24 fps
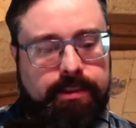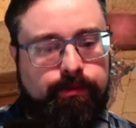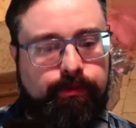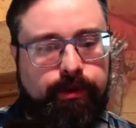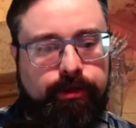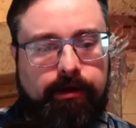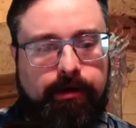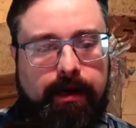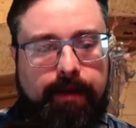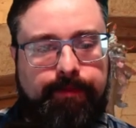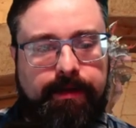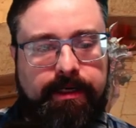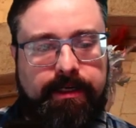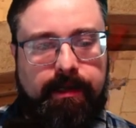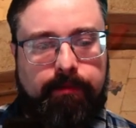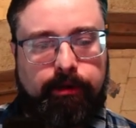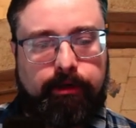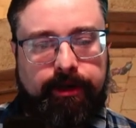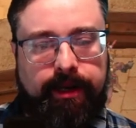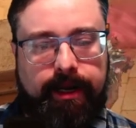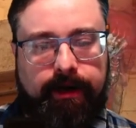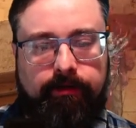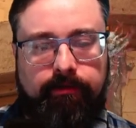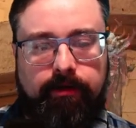and we'll drop in
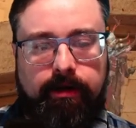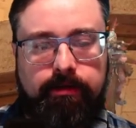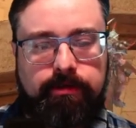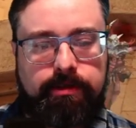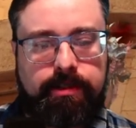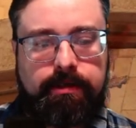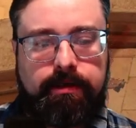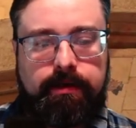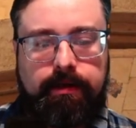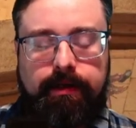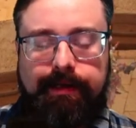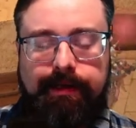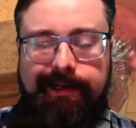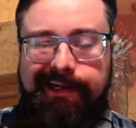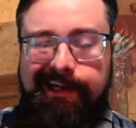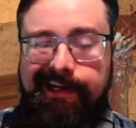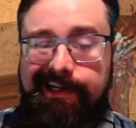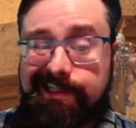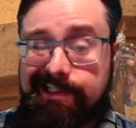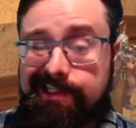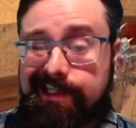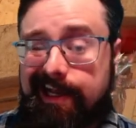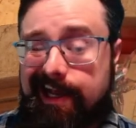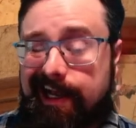double Necros. You
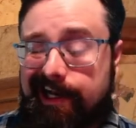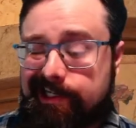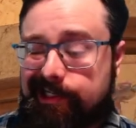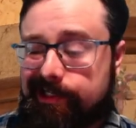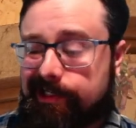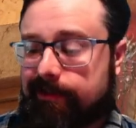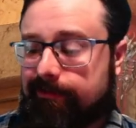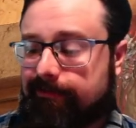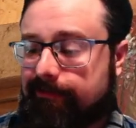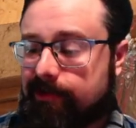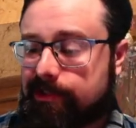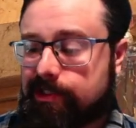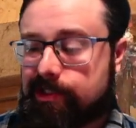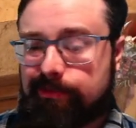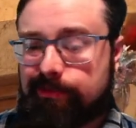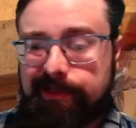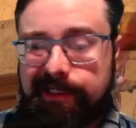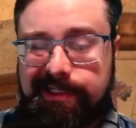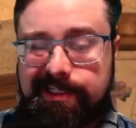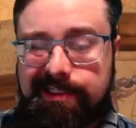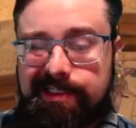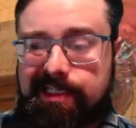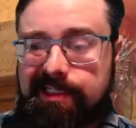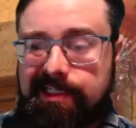can see actually the first one
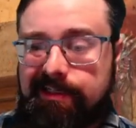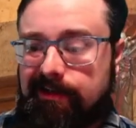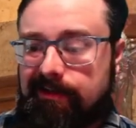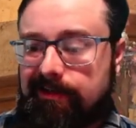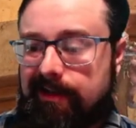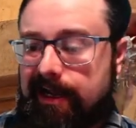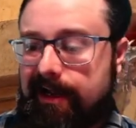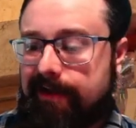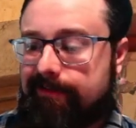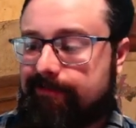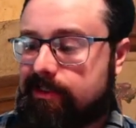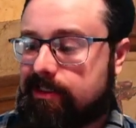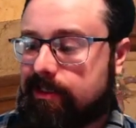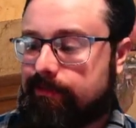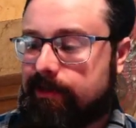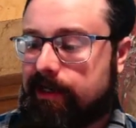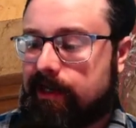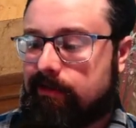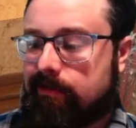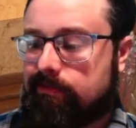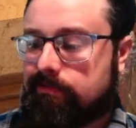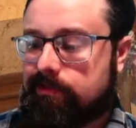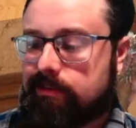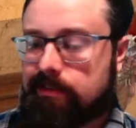is still alive
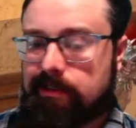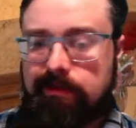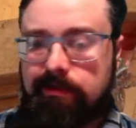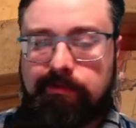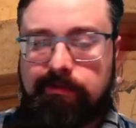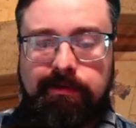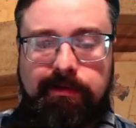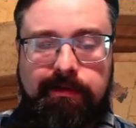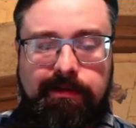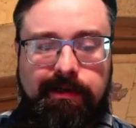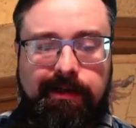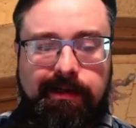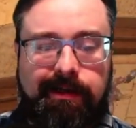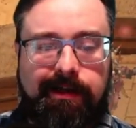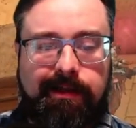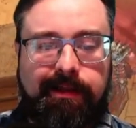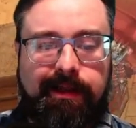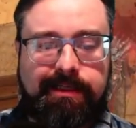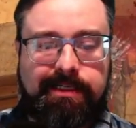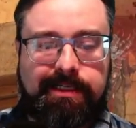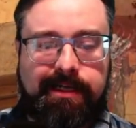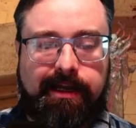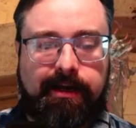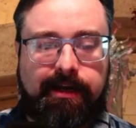somehow, so
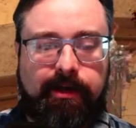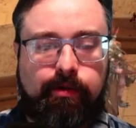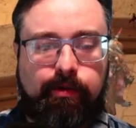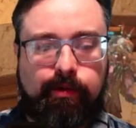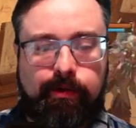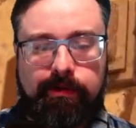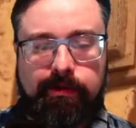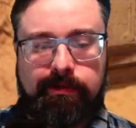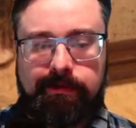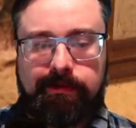that's kind of cool.